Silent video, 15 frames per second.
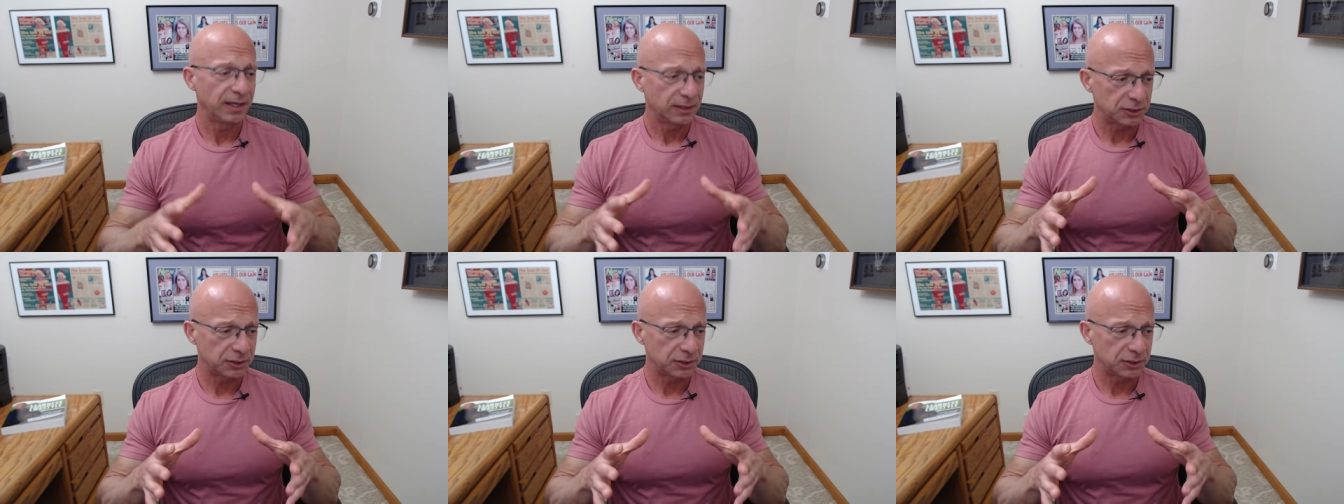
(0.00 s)

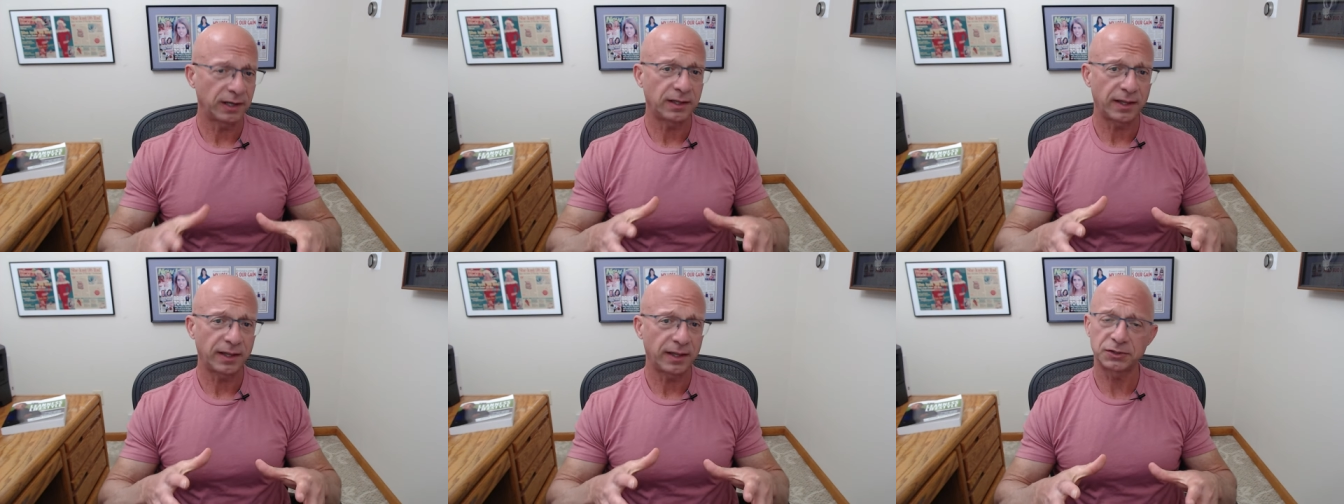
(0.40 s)

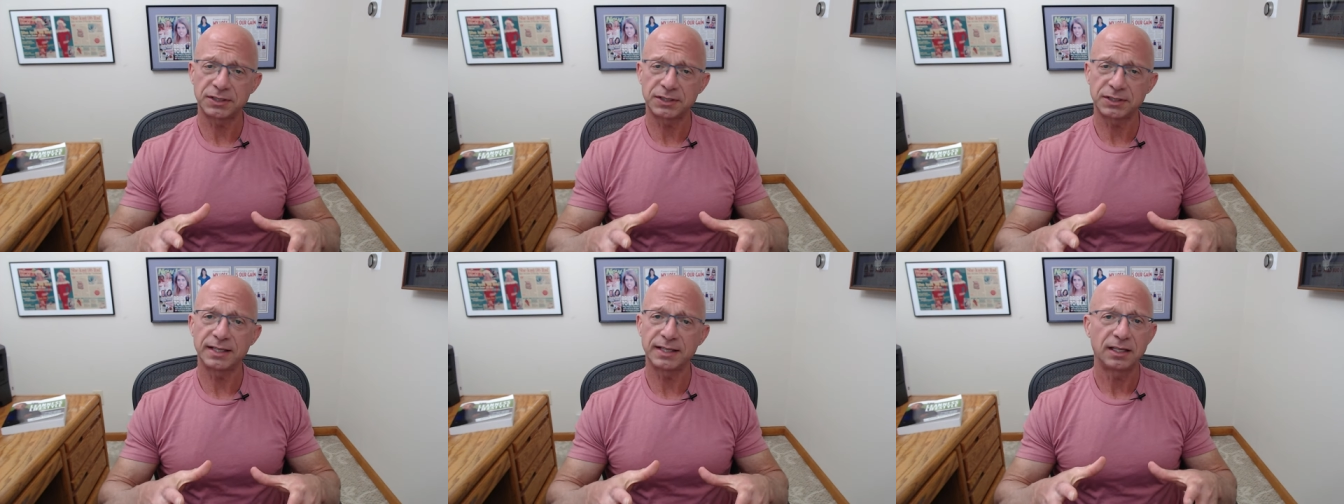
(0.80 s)
Strength
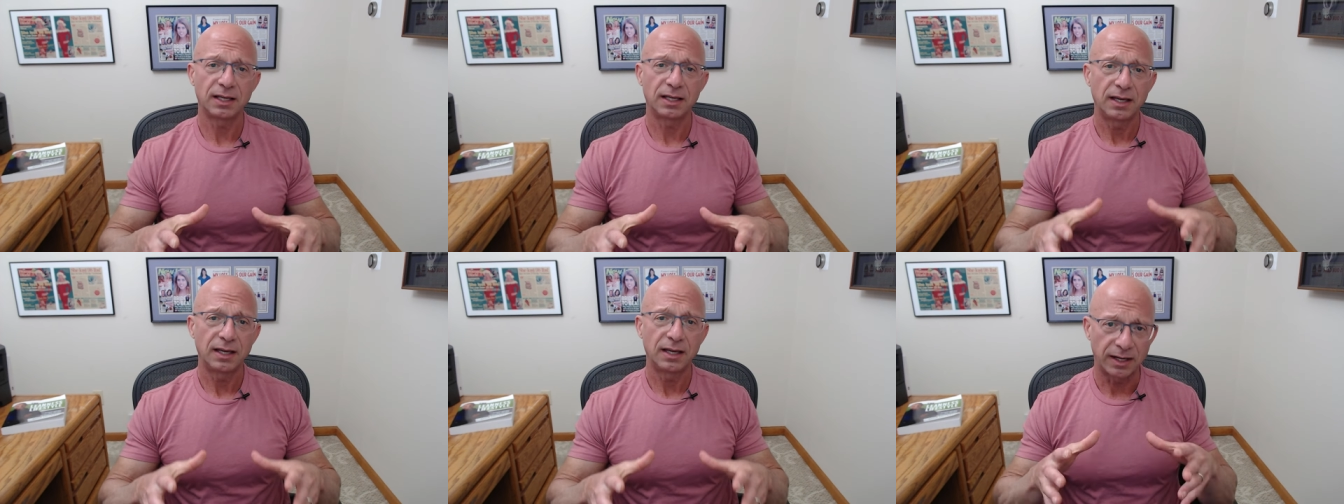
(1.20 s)
exercise
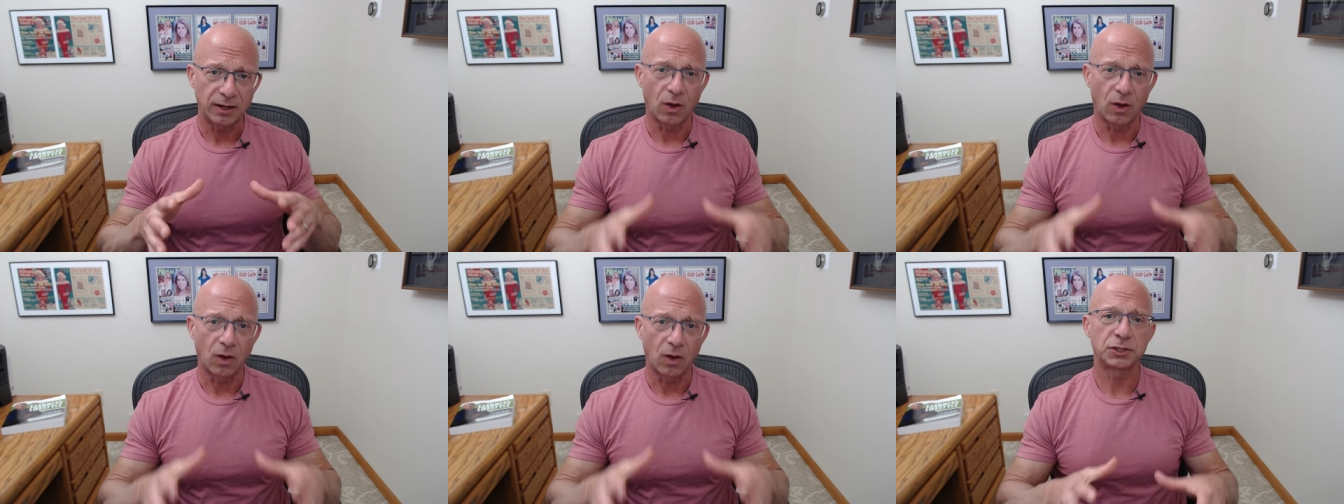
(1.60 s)
can
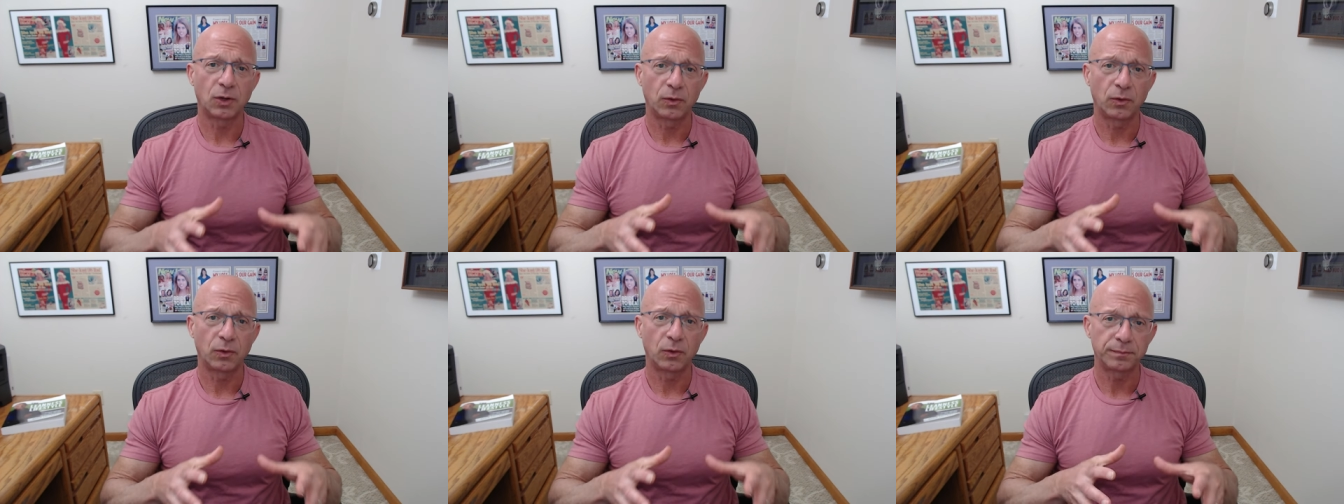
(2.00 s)

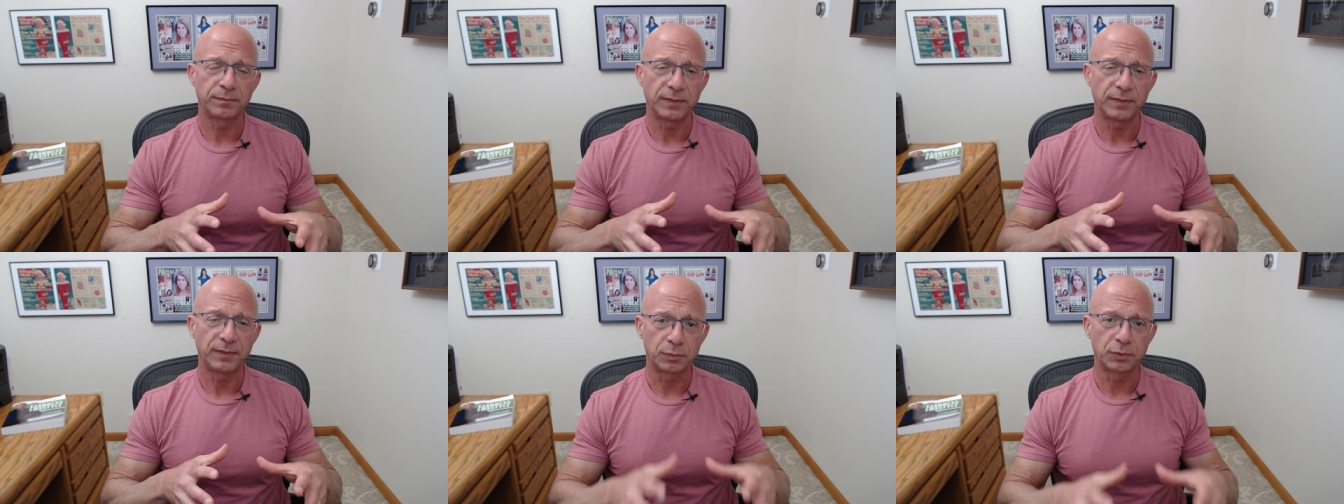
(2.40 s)
also Im-
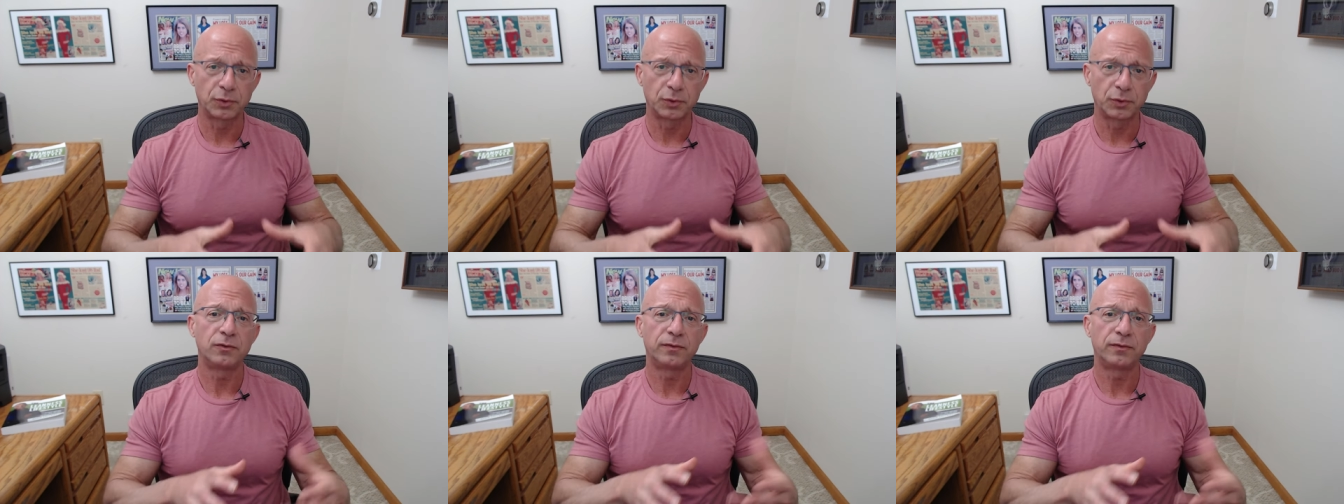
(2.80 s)

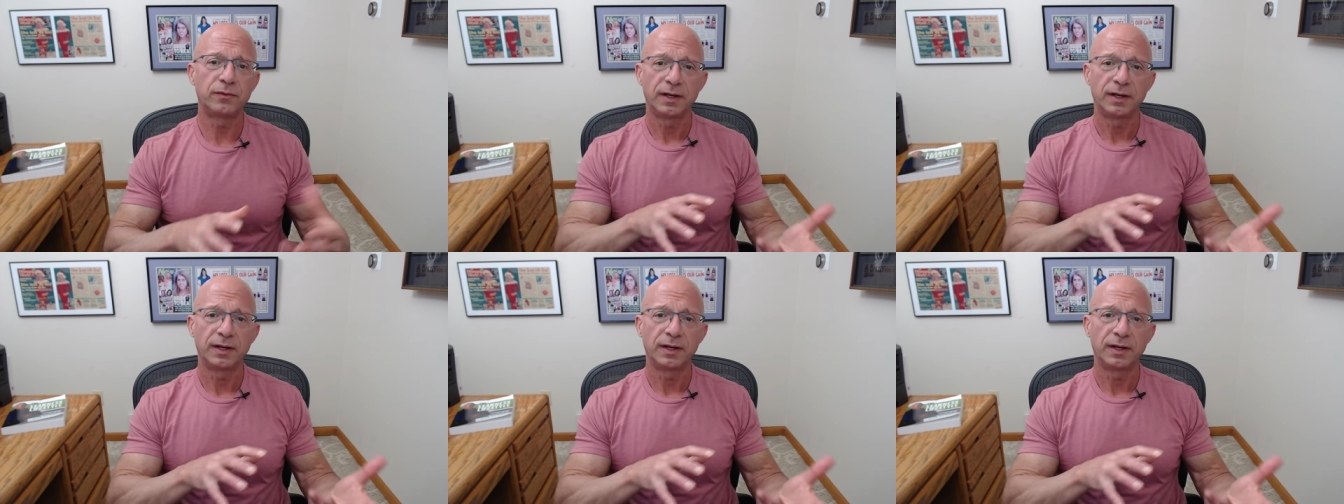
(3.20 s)
improve